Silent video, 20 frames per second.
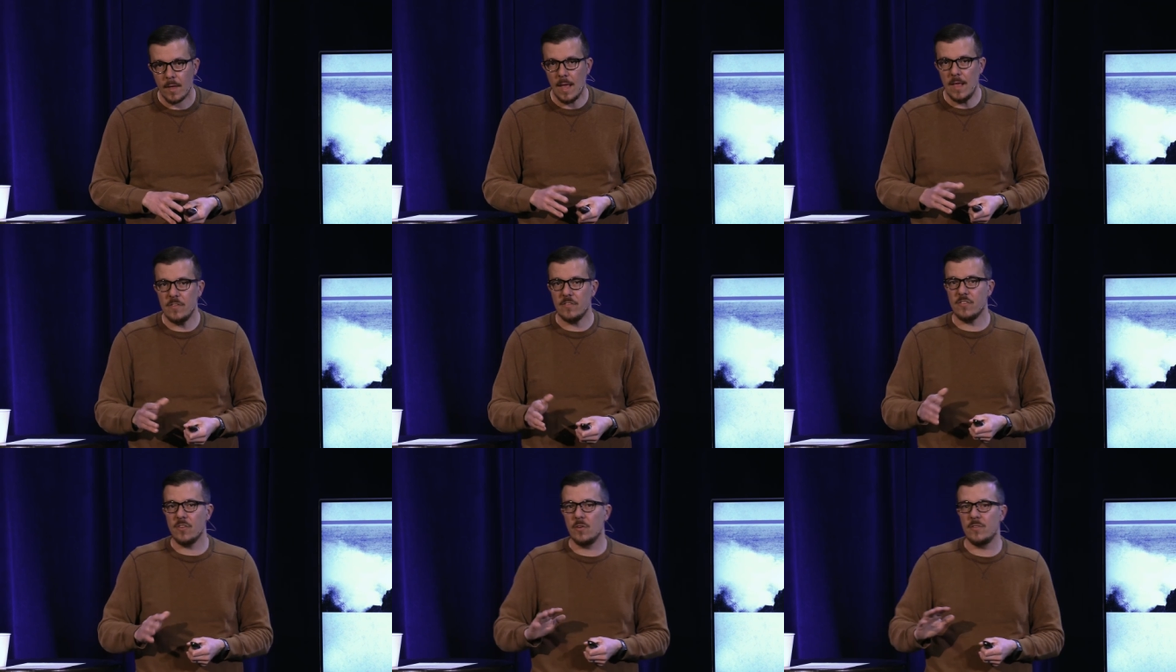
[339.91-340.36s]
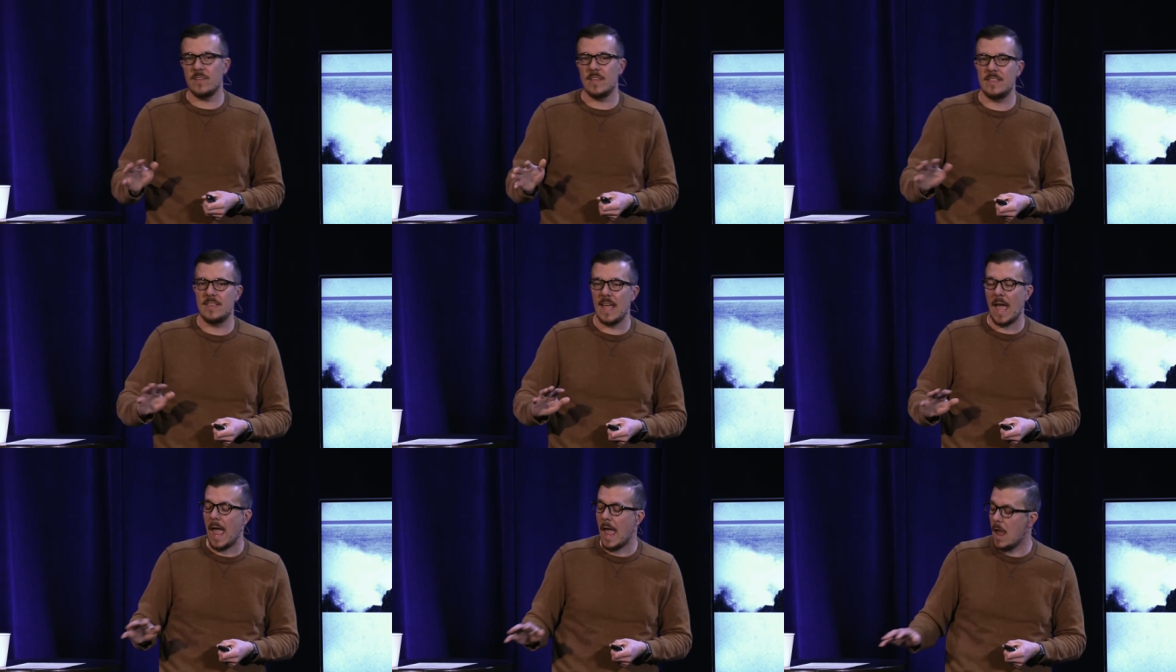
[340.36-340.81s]
And so
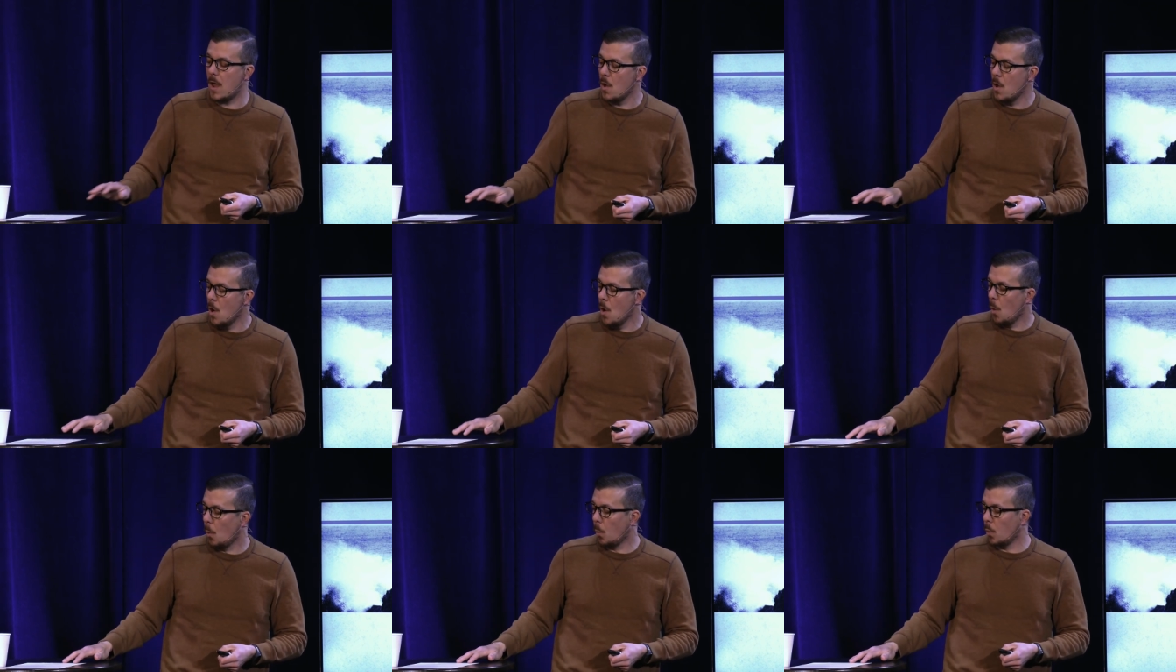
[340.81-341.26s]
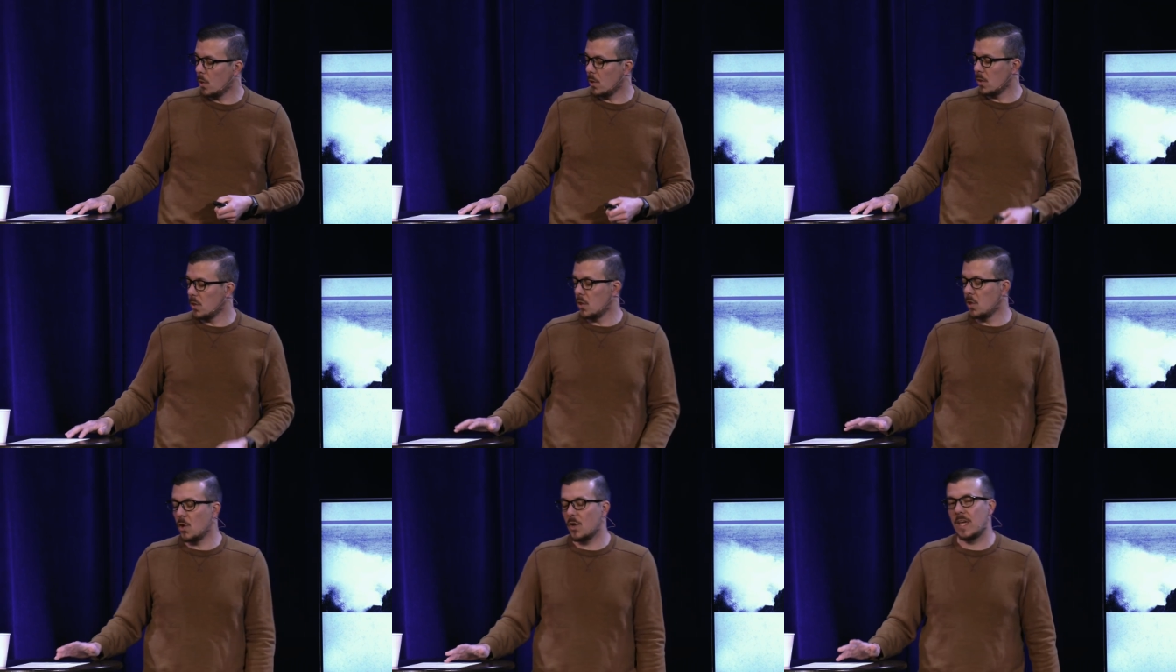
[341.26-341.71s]
today we're
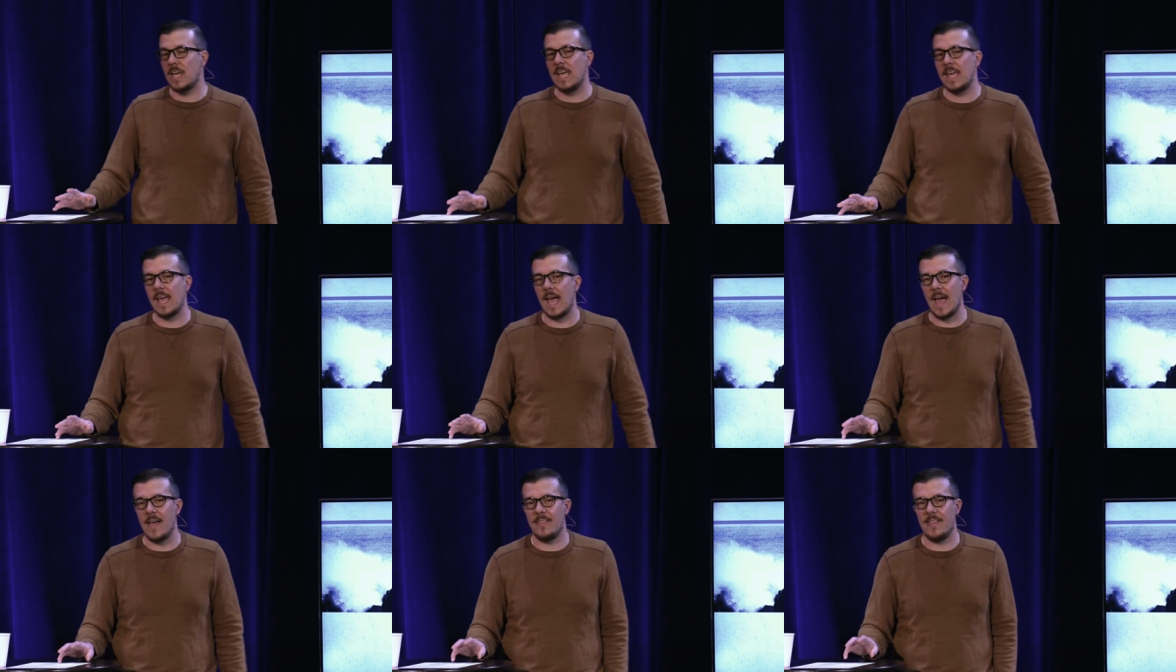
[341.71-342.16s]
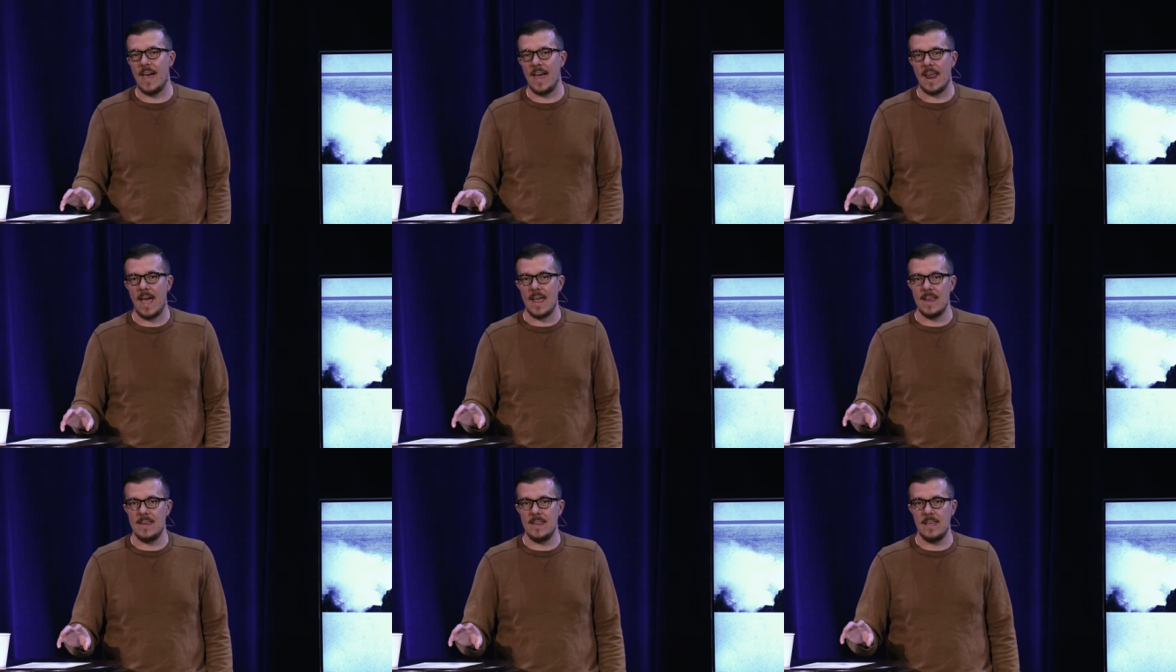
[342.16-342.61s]
looking at
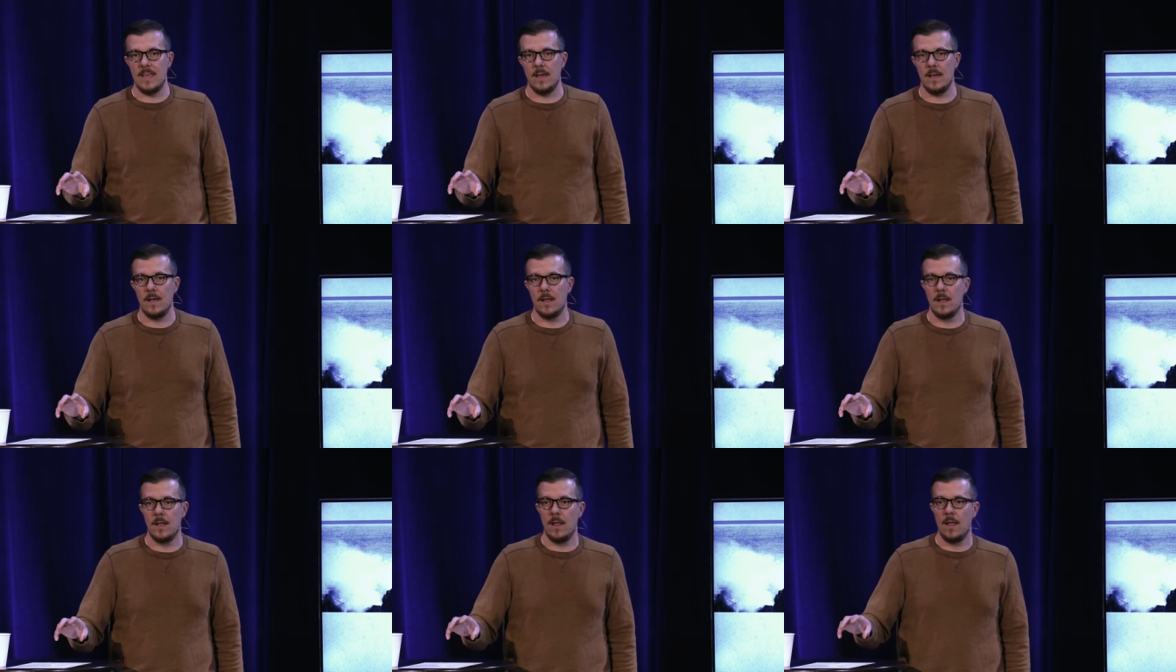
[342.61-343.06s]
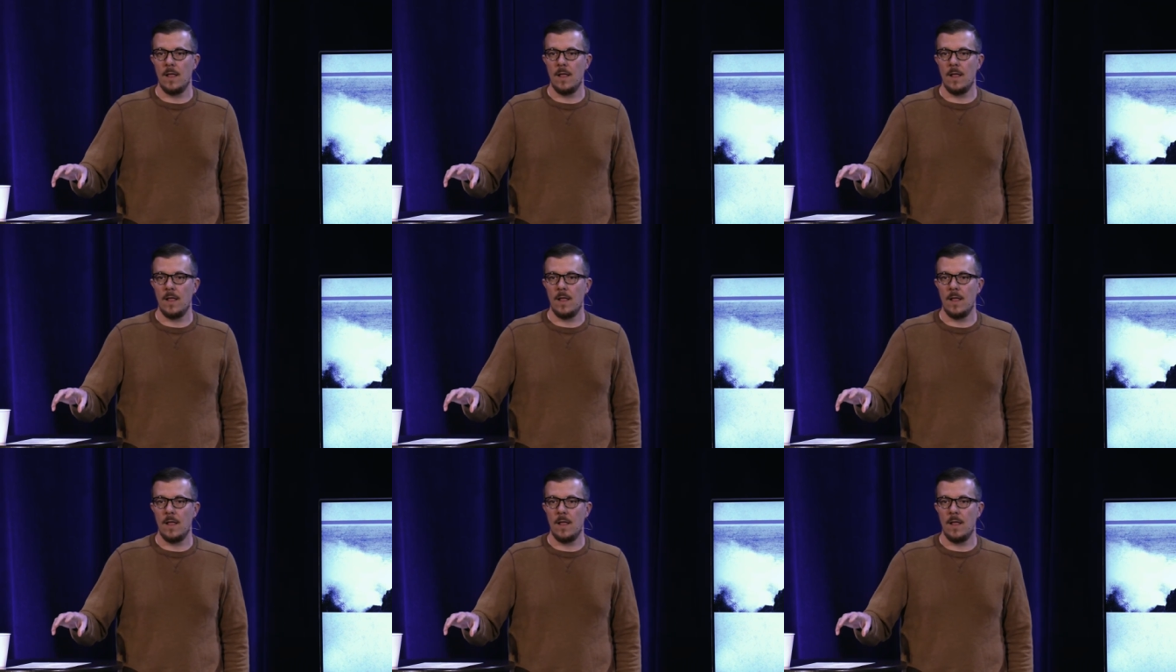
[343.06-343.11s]
that idea